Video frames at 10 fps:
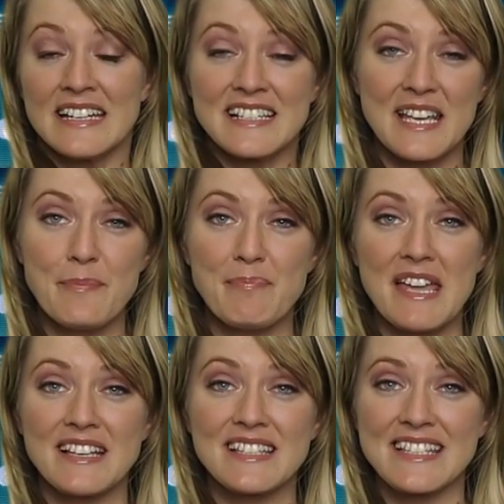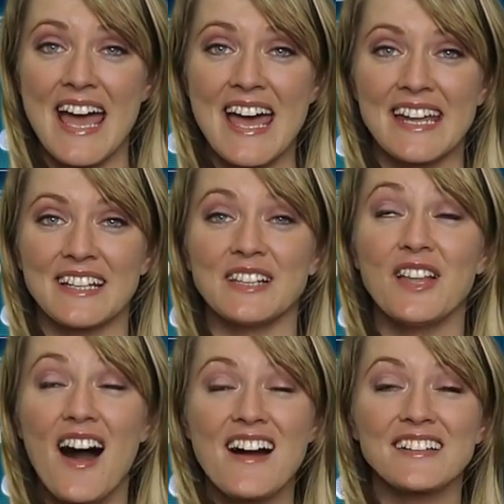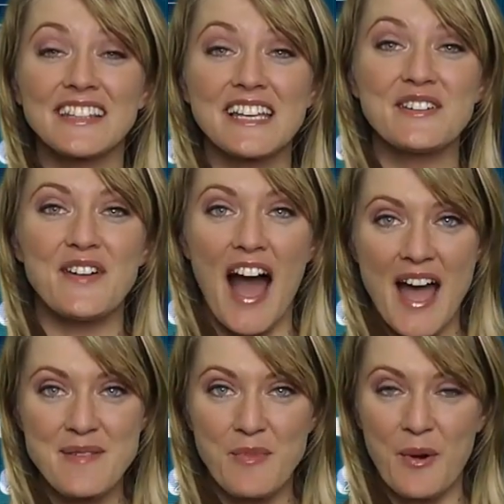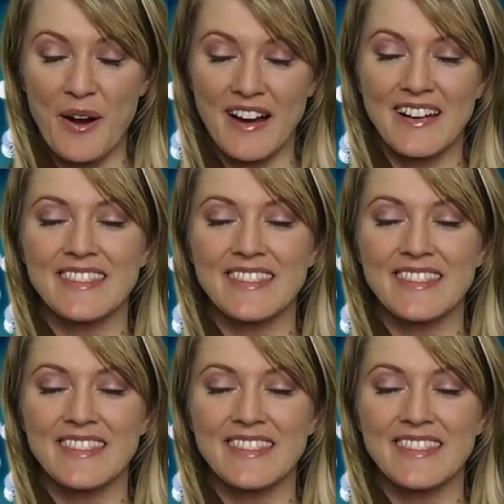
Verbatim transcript: Tip B is dead. Long live iMore.